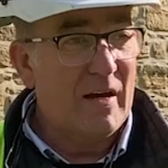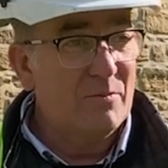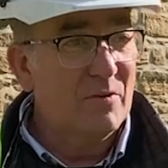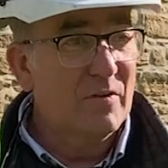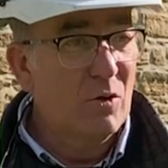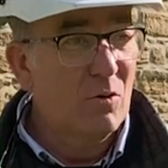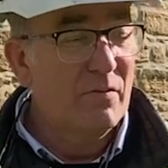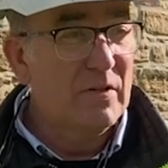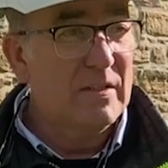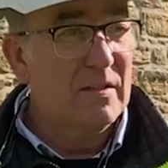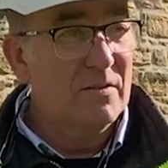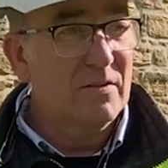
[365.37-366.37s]
with
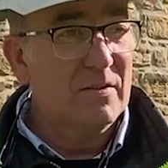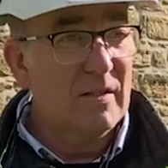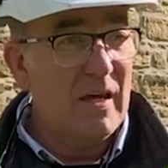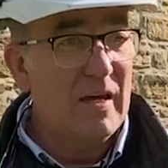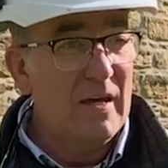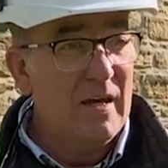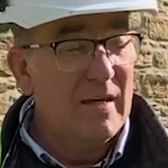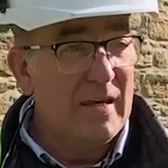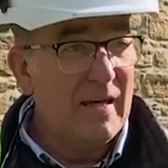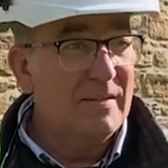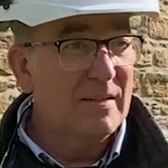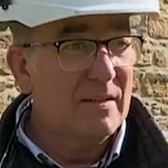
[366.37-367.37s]
COVID, is
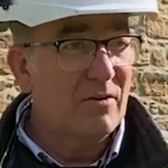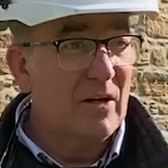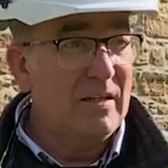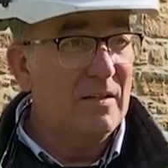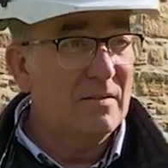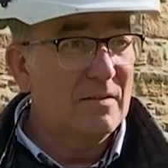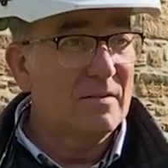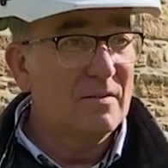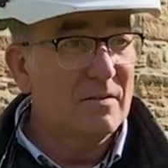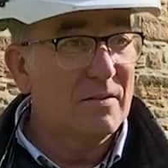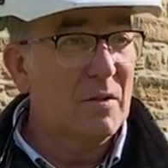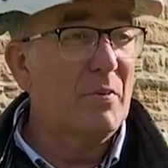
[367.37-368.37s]
getting the right
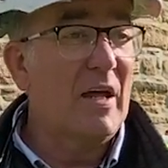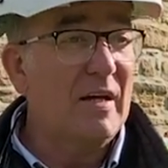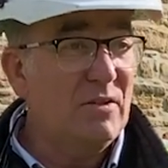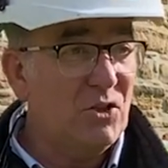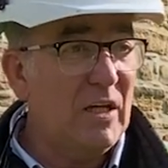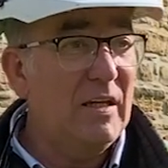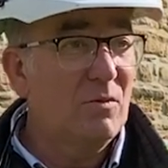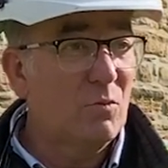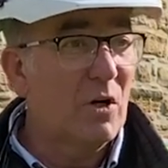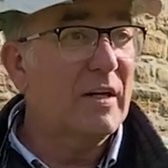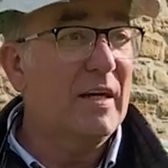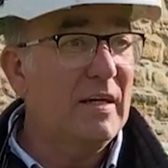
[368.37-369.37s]
supply chain
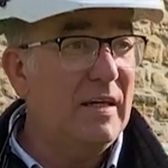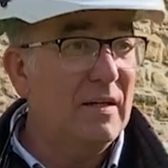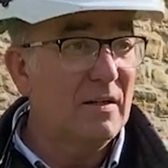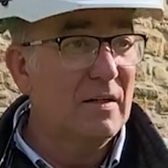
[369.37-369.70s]
working here.